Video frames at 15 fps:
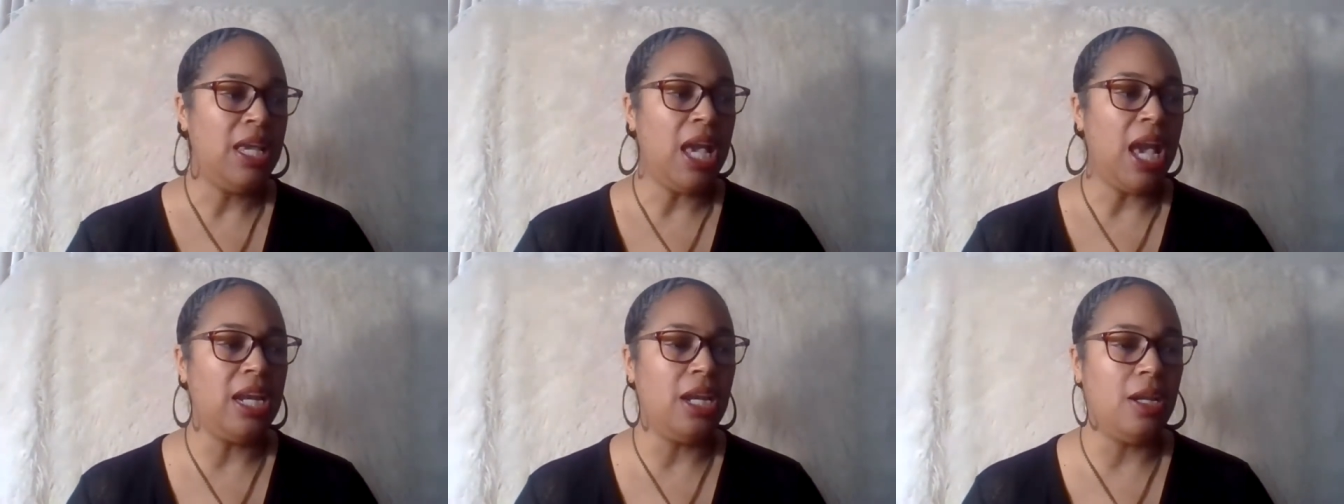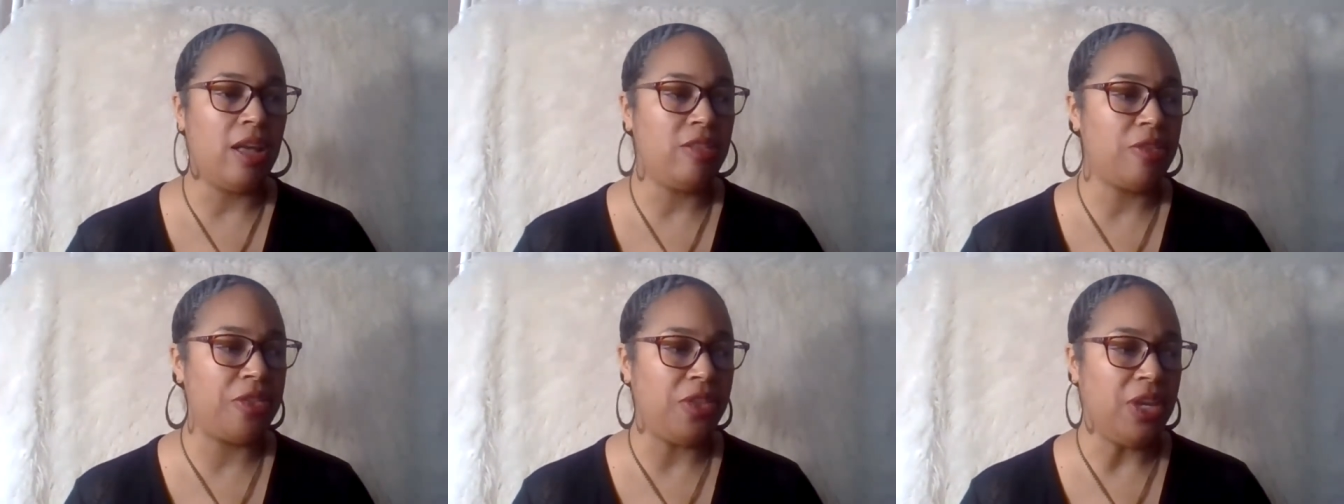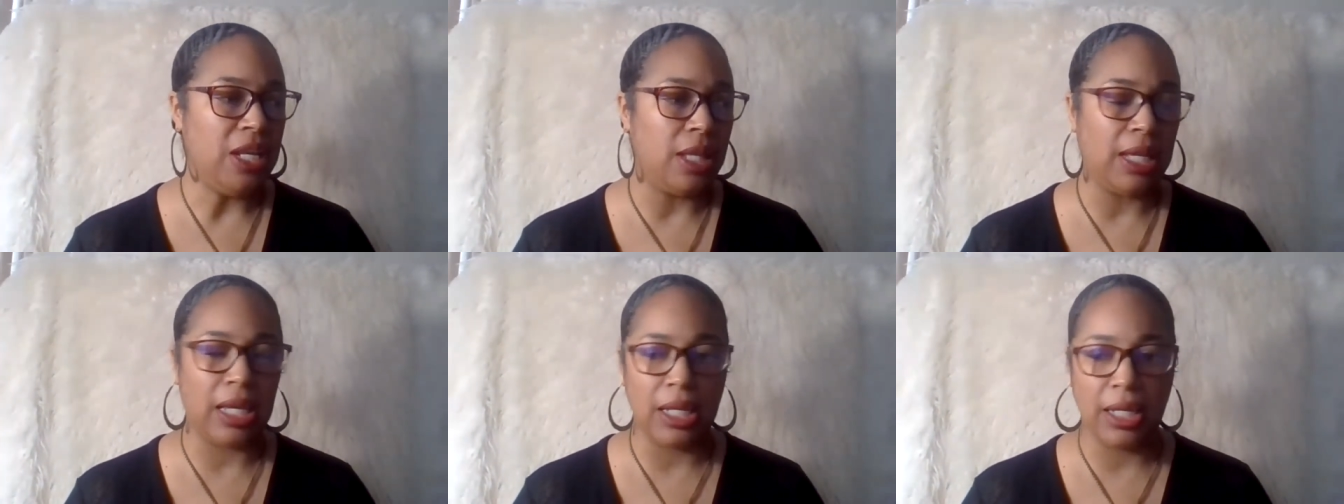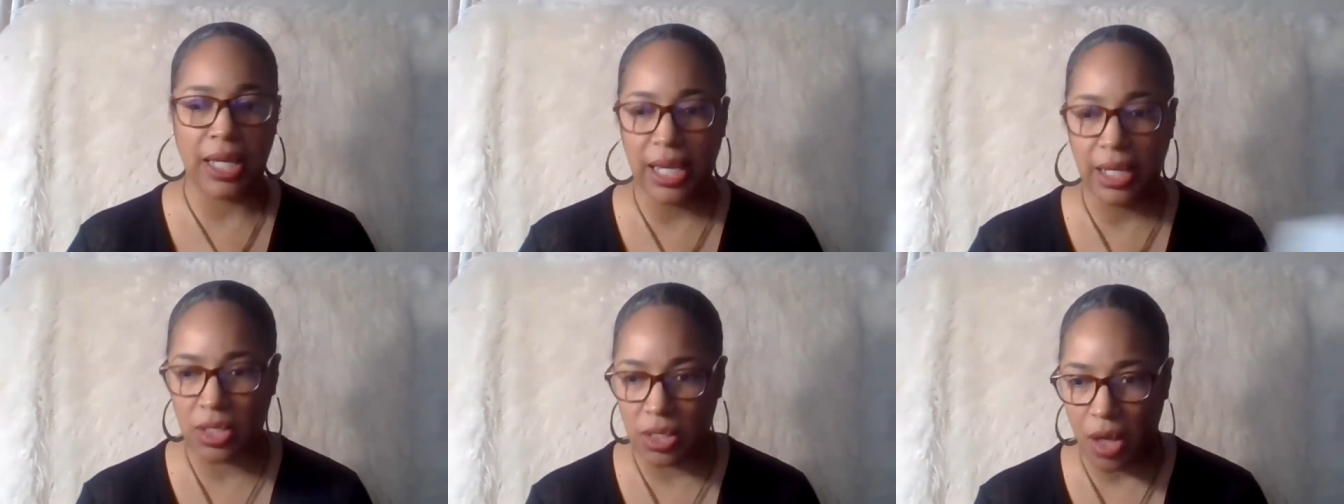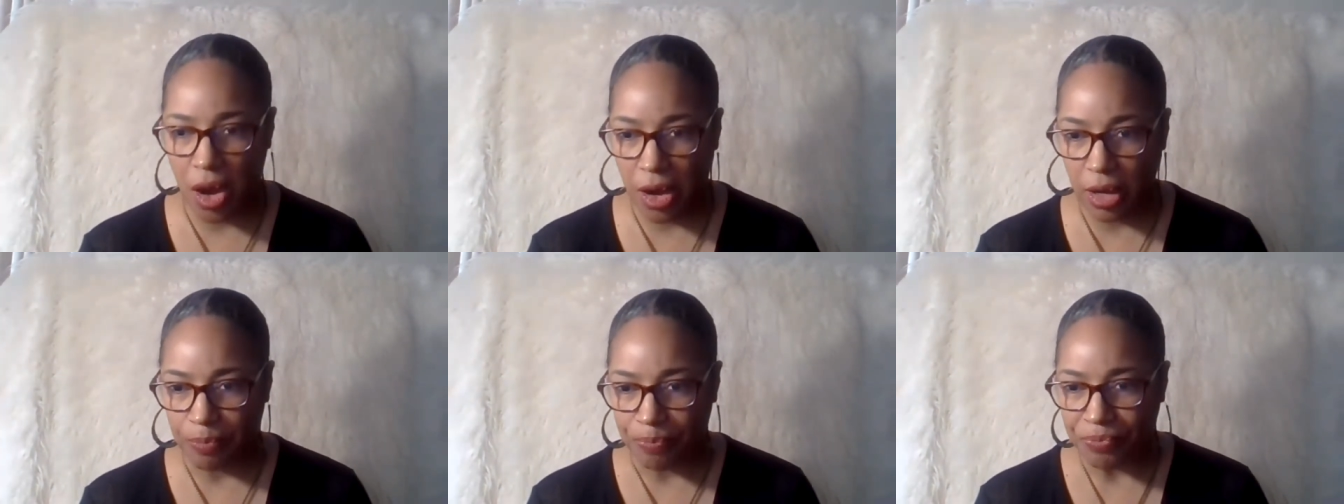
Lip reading: And another thing that can kickstart